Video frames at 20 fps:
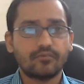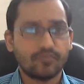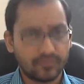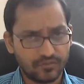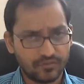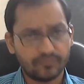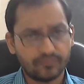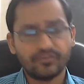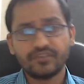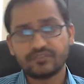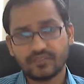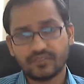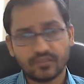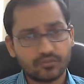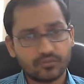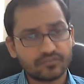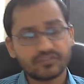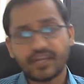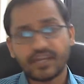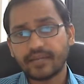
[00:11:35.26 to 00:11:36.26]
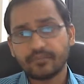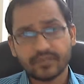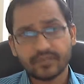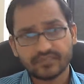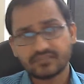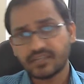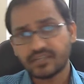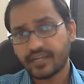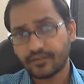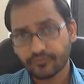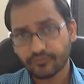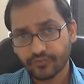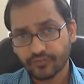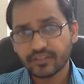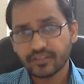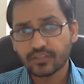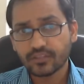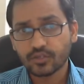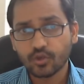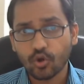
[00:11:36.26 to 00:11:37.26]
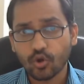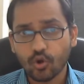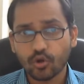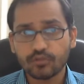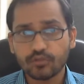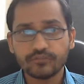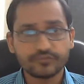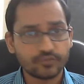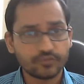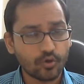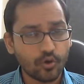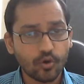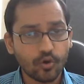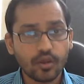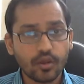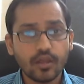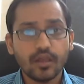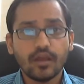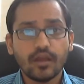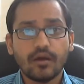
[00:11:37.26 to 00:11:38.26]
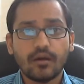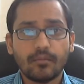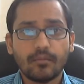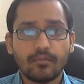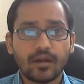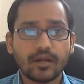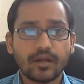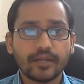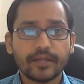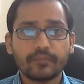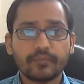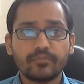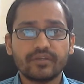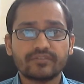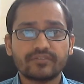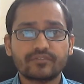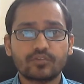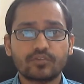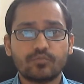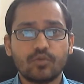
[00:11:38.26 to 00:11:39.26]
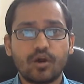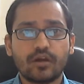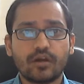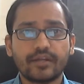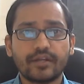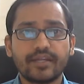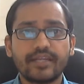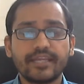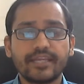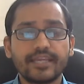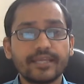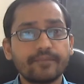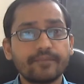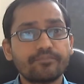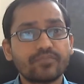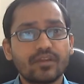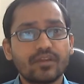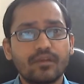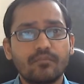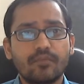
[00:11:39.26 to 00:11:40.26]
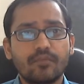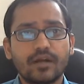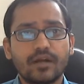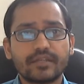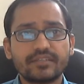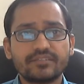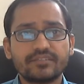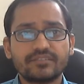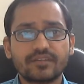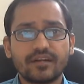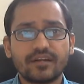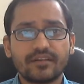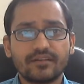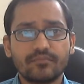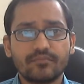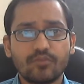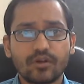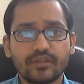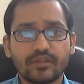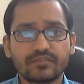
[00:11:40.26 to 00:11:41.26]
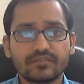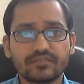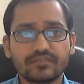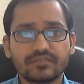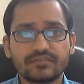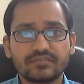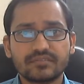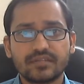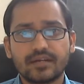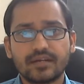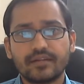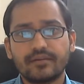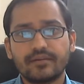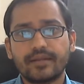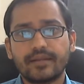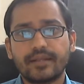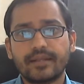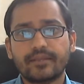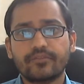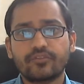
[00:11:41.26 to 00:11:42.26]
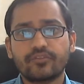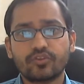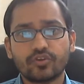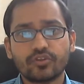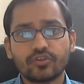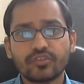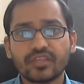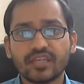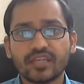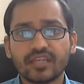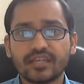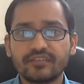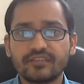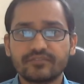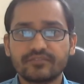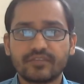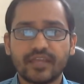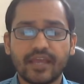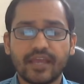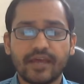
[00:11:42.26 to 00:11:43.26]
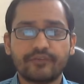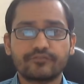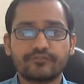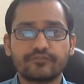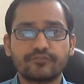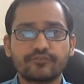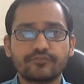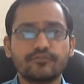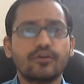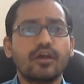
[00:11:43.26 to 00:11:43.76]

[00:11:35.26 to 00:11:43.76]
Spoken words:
With, you know, side by side with gold. So a market-based commodity, money standard, monetary standard. And the third thing is we have to